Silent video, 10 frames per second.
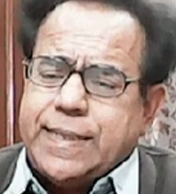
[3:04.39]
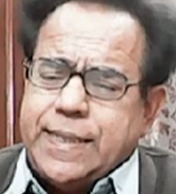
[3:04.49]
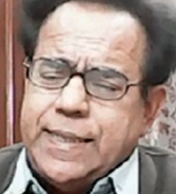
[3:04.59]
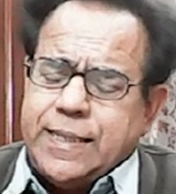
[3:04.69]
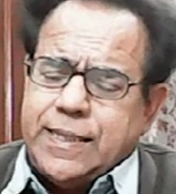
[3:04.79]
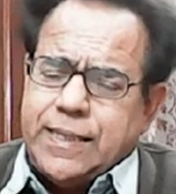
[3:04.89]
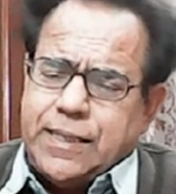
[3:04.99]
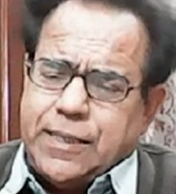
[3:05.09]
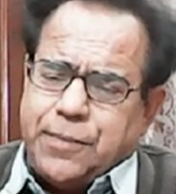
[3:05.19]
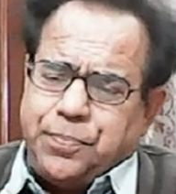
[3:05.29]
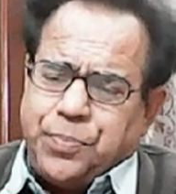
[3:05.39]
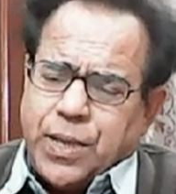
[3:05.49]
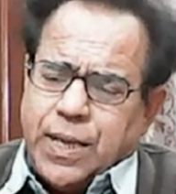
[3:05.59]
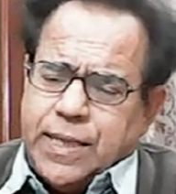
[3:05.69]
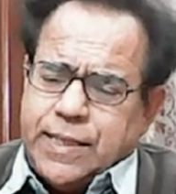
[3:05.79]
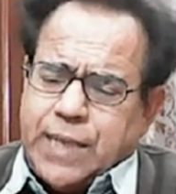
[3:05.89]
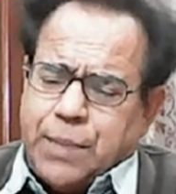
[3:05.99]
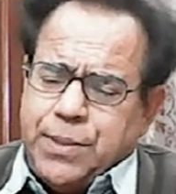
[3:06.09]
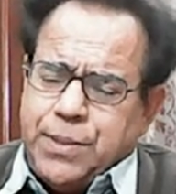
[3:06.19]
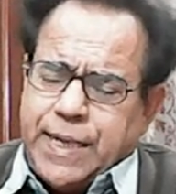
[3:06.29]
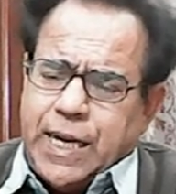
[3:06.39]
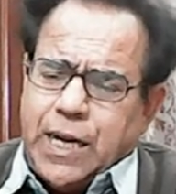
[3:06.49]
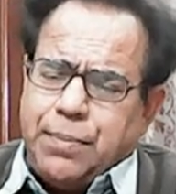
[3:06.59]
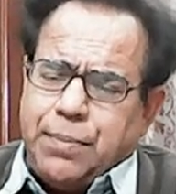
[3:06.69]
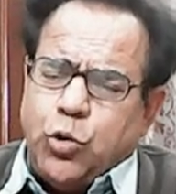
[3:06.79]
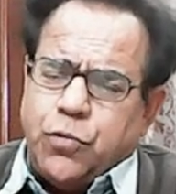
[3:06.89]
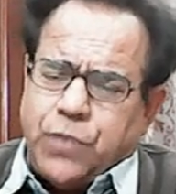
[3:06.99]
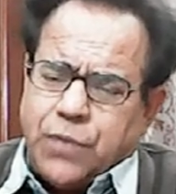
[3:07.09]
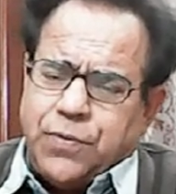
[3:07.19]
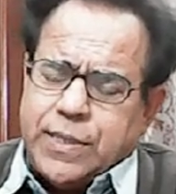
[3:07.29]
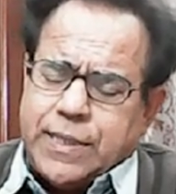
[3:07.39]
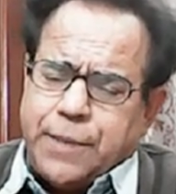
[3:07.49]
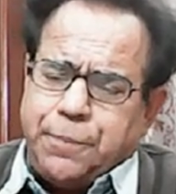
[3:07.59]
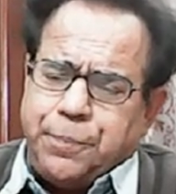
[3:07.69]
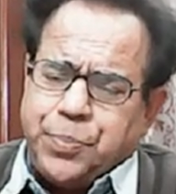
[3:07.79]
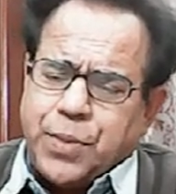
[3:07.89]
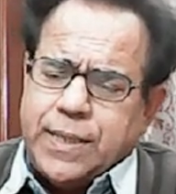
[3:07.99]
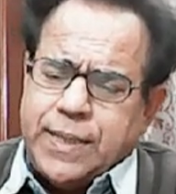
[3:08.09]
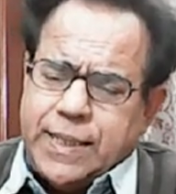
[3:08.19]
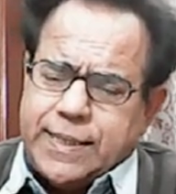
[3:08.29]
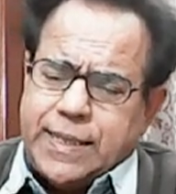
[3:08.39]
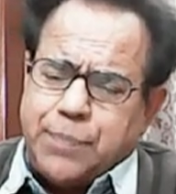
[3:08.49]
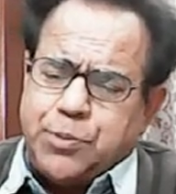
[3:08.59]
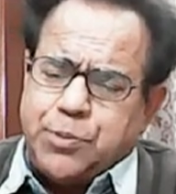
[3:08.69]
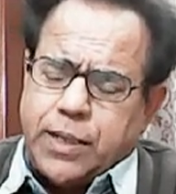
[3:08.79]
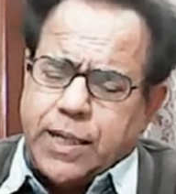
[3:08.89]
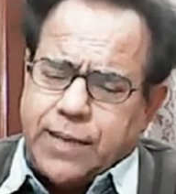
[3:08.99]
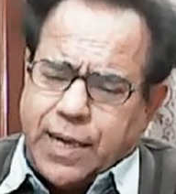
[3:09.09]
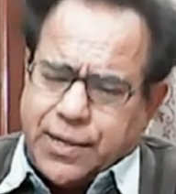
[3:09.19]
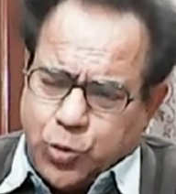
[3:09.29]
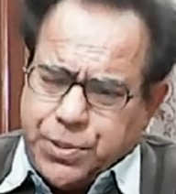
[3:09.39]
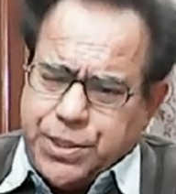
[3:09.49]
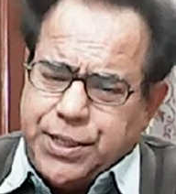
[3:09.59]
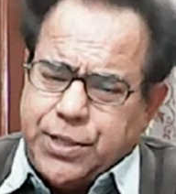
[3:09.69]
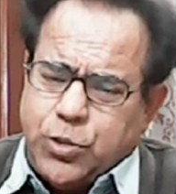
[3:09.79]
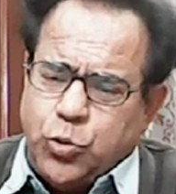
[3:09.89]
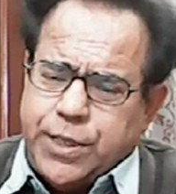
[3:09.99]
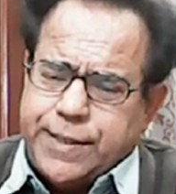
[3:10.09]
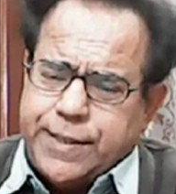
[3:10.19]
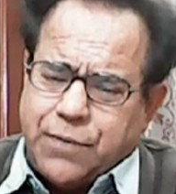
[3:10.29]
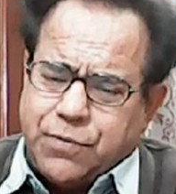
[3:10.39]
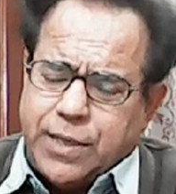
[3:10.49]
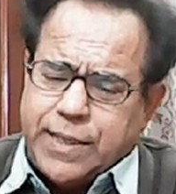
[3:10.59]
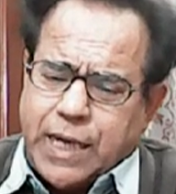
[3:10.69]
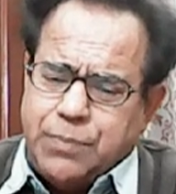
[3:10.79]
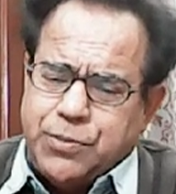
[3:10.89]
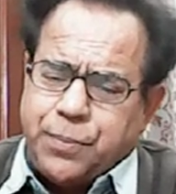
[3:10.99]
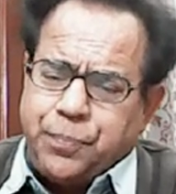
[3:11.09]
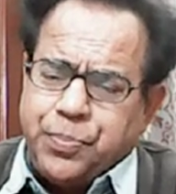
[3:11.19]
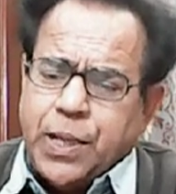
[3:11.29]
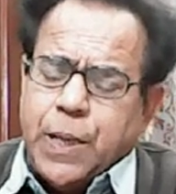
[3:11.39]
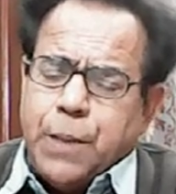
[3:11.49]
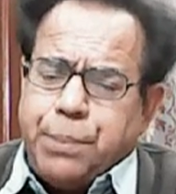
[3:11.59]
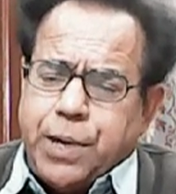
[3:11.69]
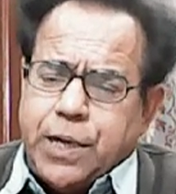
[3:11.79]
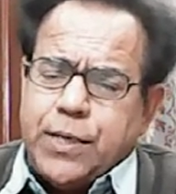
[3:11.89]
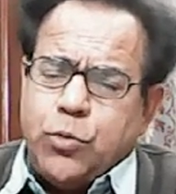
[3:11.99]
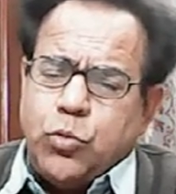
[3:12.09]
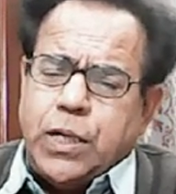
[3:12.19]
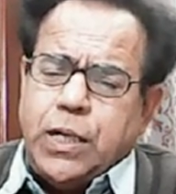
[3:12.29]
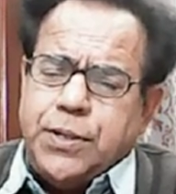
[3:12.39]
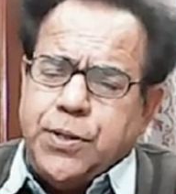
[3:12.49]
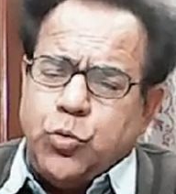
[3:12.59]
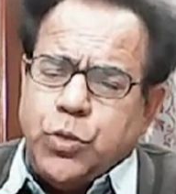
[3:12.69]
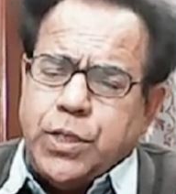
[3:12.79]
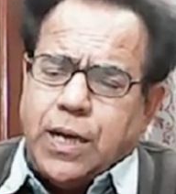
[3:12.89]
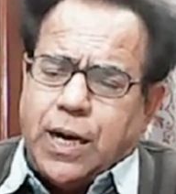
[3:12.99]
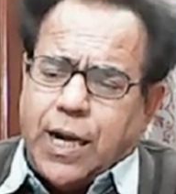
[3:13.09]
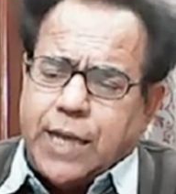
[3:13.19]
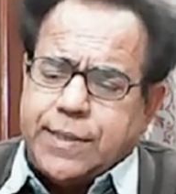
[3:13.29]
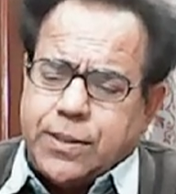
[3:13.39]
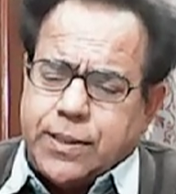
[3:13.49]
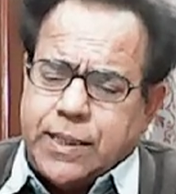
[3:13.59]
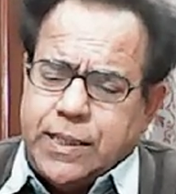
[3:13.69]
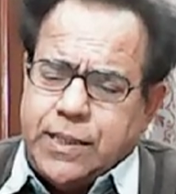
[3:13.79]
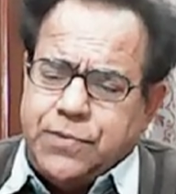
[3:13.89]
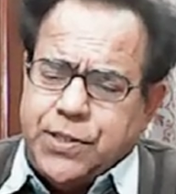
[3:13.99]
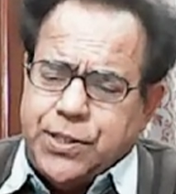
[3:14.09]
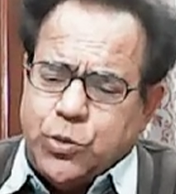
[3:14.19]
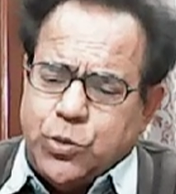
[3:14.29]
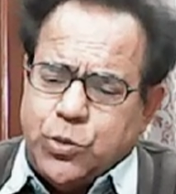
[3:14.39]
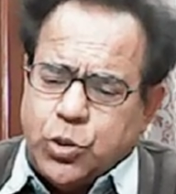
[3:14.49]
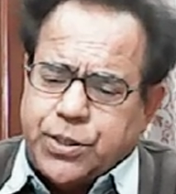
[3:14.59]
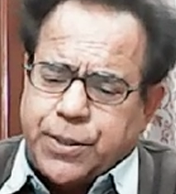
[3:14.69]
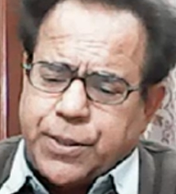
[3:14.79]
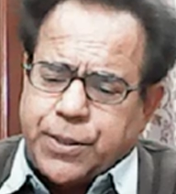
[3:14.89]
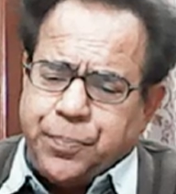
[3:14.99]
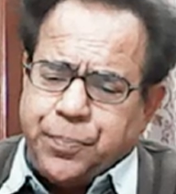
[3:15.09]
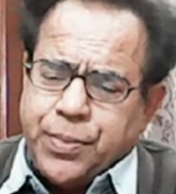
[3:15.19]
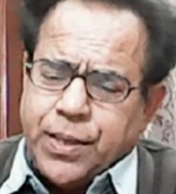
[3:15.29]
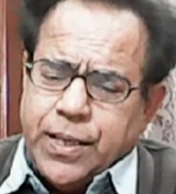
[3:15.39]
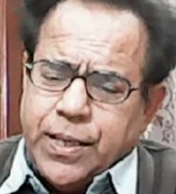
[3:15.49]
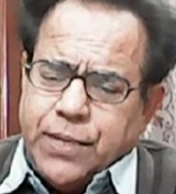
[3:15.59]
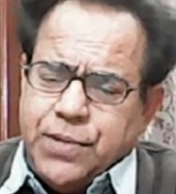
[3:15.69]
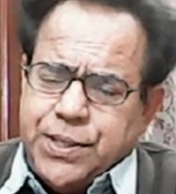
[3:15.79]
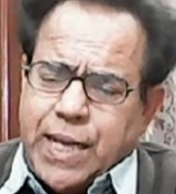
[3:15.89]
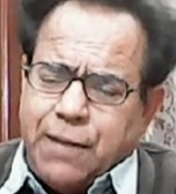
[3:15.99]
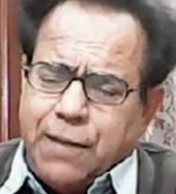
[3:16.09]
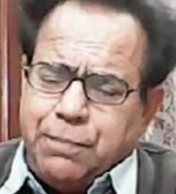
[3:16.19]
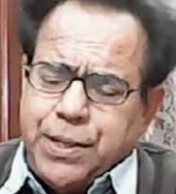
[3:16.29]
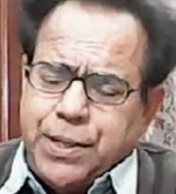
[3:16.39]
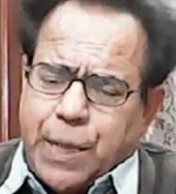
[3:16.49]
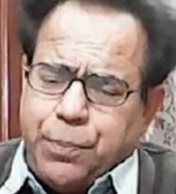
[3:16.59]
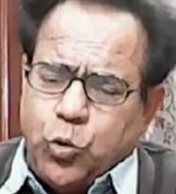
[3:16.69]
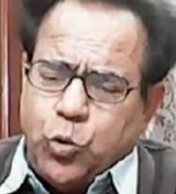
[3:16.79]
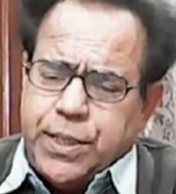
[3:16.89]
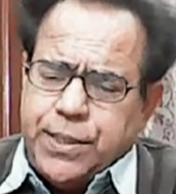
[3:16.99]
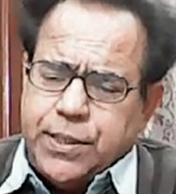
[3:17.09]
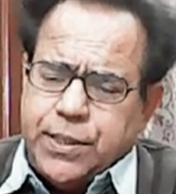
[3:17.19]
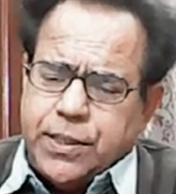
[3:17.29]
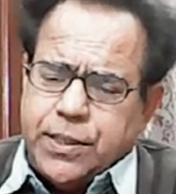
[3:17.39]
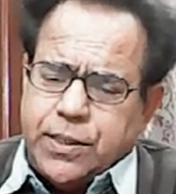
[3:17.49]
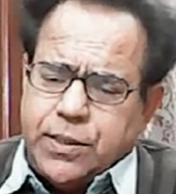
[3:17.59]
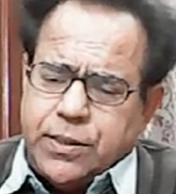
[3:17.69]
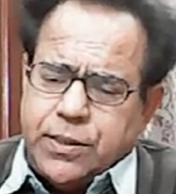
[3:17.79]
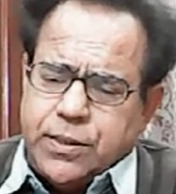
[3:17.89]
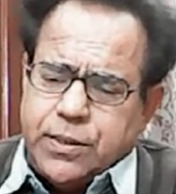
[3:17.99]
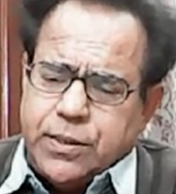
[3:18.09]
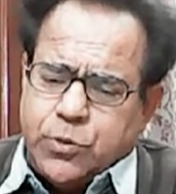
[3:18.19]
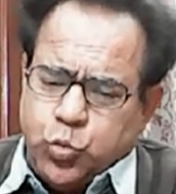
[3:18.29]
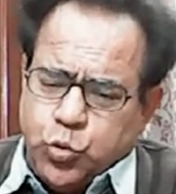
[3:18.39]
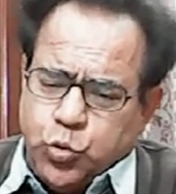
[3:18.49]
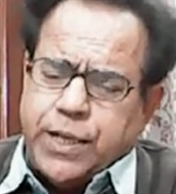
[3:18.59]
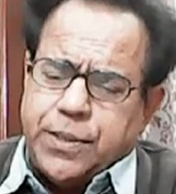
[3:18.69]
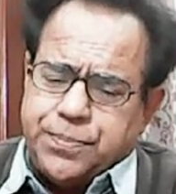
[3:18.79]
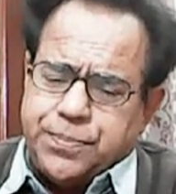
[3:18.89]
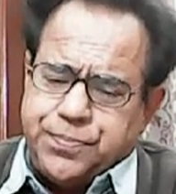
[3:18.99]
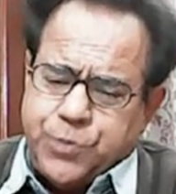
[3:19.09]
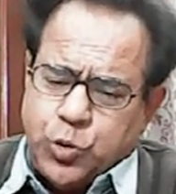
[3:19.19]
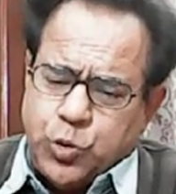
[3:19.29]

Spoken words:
is some detail about work function. This snapshot has also been included several times, particularly during last three videos which have been uploaded today. Okay.